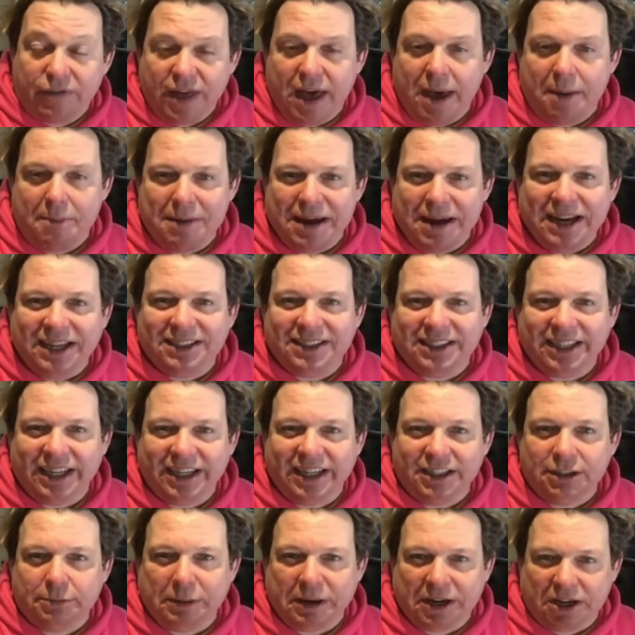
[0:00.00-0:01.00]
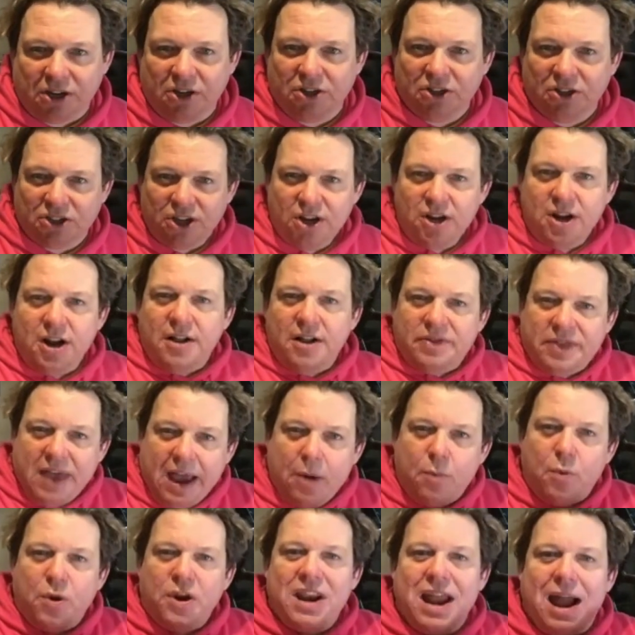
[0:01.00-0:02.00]
meetings, because they
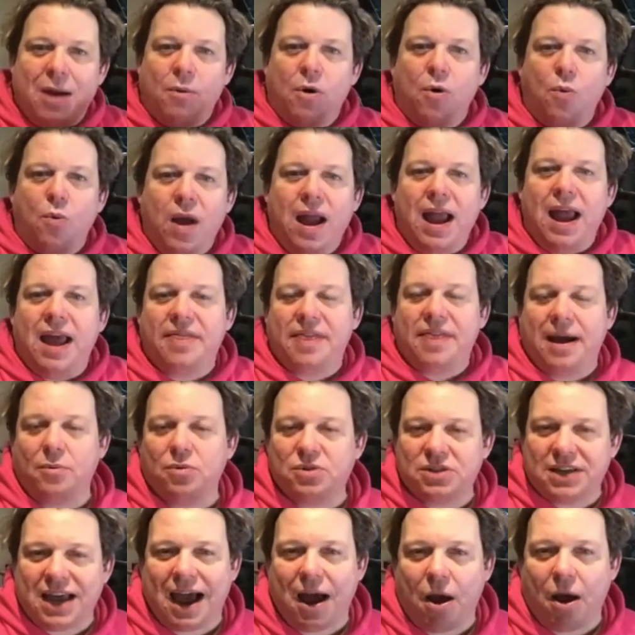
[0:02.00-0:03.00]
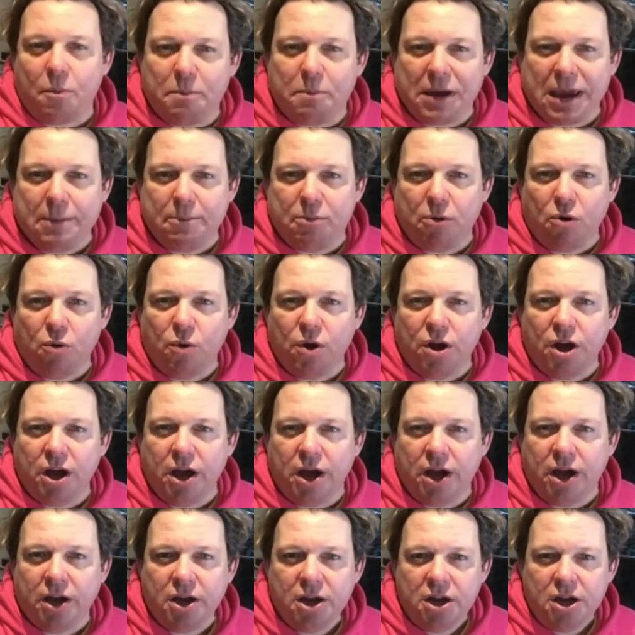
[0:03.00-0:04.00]
were now aware that was how people
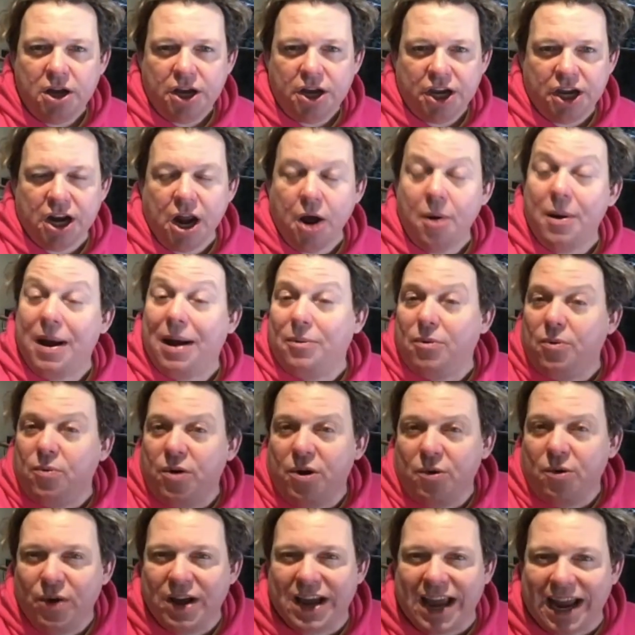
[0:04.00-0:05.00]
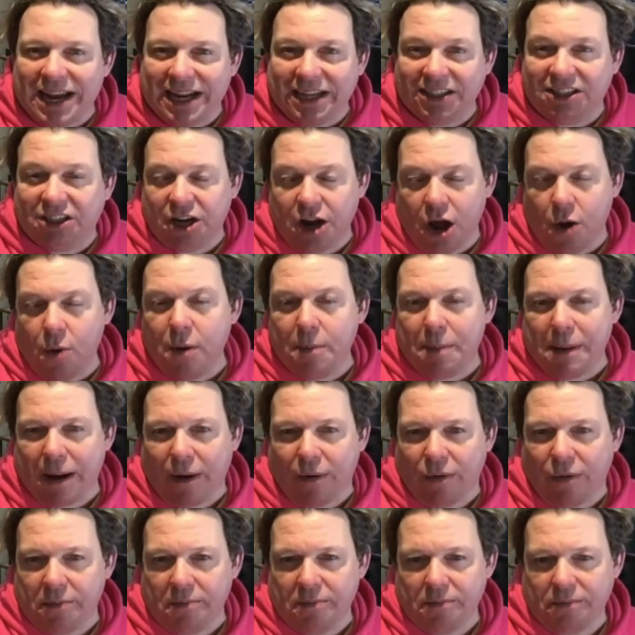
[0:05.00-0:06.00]
were getting to know about them.